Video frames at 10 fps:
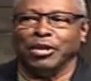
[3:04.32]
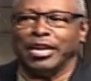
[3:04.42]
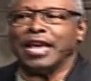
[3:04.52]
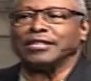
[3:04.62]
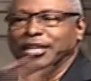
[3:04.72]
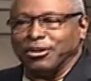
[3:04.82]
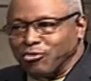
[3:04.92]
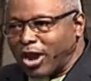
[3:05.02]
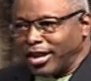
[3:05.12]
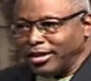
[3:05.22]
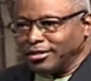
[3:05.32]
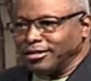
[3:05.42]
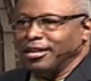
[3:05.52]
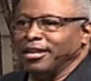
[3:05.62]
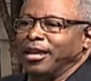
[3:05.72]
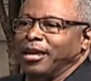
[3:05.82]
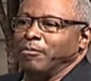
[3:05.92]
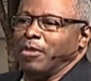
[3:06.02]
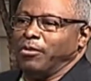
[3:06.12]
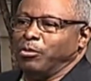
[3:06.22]
been asking right.
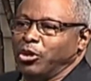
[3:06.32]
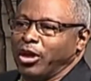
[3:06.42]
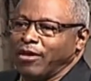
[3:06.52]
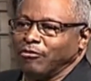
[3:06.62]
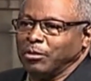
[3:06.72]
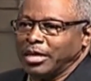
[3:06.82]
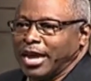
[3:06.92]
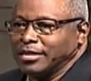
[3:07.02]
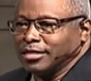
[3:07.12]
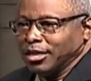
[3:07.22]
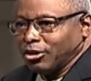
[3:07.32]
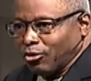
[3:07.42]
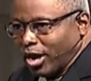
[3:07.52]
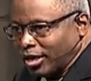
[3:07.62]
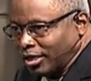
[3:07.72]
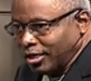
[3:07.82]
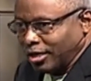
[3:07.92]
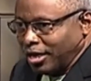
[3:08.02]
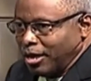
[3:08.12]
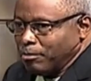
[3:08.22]
Maybe you haven't been asking correctly.
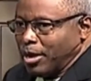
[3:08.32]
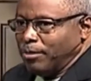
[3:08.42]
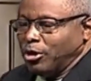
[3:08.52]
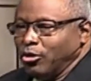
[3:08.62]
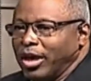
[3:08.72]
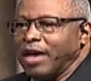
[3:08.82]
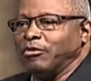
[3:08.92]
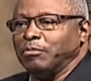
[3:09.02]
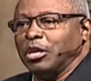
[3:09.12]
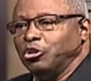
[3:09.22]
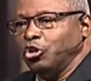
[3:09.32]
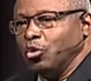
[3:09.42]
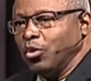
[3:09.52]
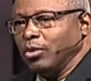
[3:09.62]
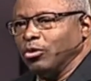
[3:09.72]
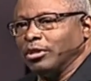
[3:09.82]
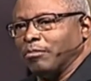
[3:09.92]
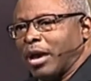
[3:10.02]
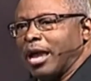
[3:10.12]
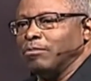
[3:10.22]
Maybe you haven't been doing what the
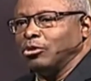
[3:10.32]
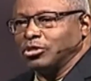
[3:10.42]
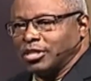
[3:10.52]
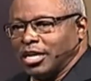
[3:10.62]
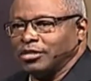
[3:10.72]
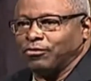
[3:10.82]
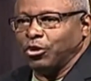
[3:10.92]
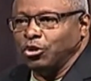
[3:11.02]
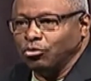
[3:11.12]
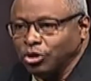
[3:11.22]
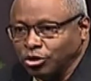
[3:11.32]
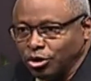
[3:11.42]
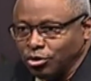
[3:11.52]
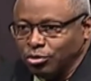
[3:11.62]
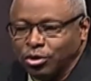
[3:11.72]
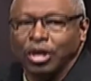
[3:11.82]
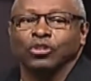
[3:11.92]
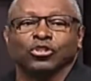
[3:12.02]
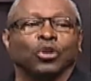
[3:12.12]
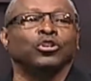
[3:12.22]
Bible says for you to do
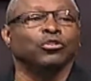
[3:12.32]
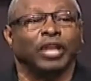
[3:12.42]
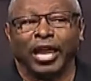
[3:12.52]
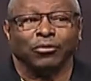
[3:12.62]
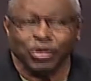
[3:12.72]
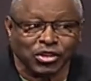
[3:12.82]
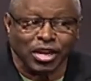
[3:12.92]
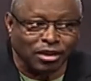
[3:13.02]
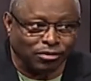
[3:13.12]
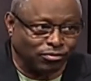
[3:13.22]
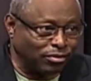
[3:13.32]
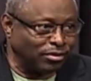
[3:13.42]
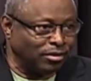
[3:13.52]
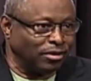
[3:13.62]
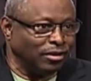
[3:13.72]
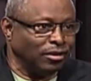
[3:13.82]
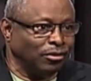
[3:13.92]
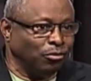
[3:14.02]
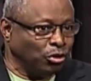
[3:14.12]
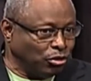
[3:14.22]
so you can receive.
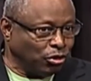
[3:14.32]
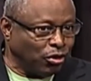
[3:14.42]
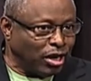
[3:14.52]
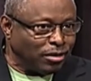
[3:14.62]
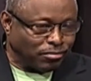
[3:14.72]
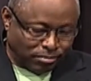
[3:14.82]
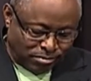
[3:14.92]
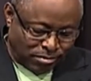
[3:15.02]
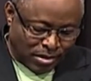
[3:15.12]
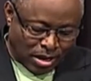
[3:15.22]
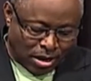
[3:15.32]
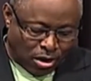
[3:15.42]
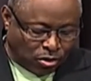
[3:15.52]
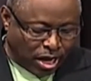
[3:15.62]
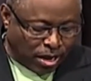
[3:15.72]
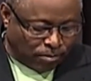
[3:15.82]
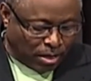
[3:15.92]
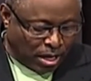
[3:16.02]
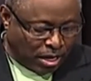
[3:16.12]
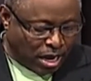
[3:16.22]
Would you agree? Okay.
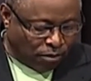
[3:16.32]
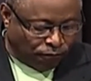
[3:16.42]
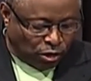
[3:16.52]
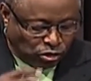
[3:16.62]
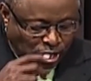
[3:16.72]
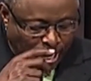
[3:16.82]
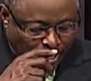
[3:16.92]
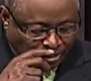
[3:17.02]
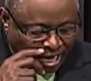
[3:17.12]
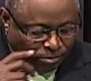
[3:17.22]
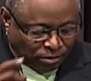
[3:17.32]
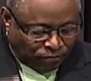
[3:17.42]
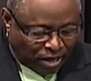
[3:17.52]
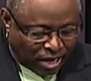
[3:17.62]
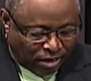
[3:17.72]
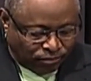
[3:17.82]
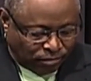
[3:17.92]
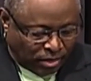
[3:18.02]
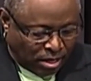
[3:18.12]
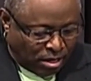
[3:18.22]
Now, 1 John chapter 5.
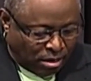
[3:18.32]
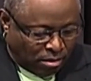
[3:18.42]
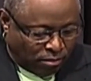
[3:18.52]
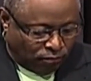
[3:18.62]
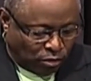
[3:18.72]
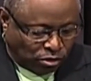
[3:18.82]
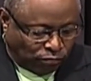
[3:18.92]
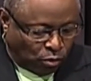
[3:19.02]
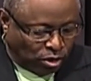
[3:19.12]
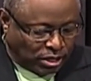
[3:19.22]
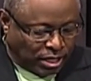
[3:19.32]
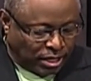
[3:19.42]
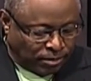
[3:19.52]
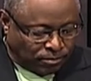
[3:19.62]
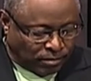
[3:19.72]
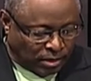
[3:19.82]
Verse 14,